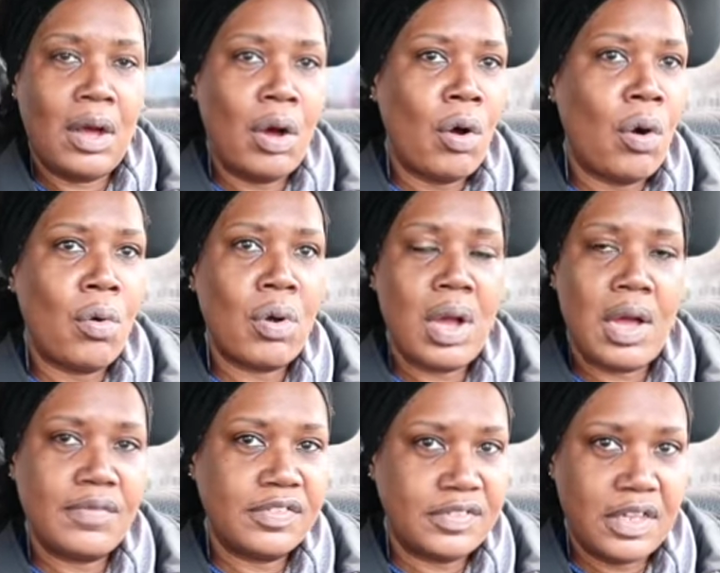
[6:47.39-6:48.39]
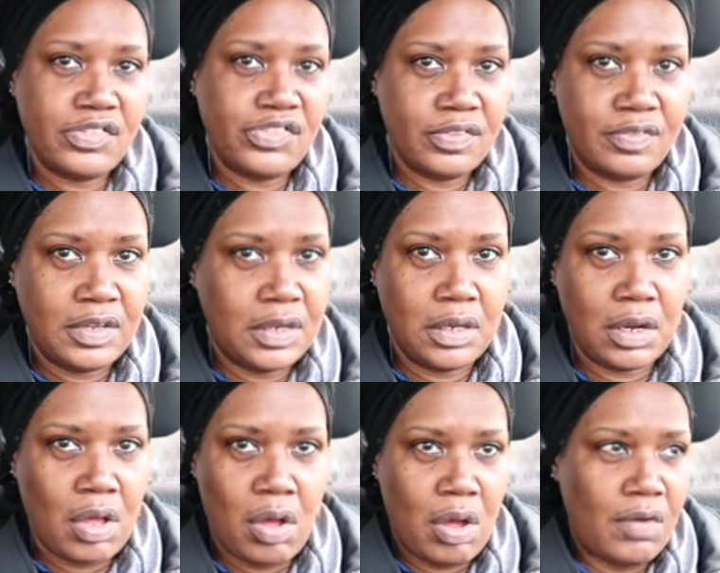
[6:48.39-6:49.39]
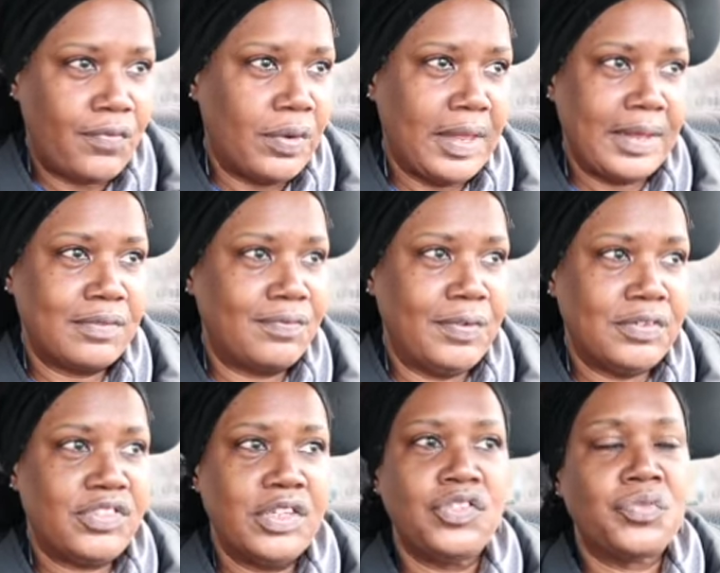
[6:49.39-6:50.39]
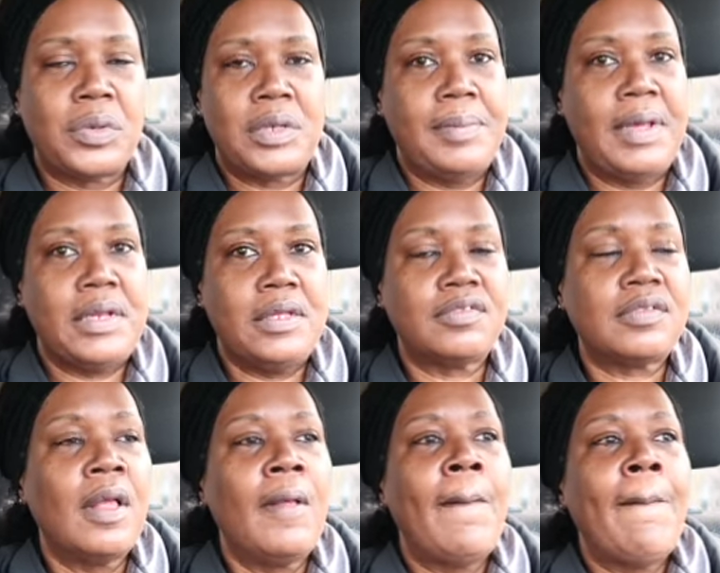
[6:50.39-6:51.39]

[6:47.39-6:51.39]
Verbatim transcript: a whole conversation sitting in the car for like 15, 20 minutes.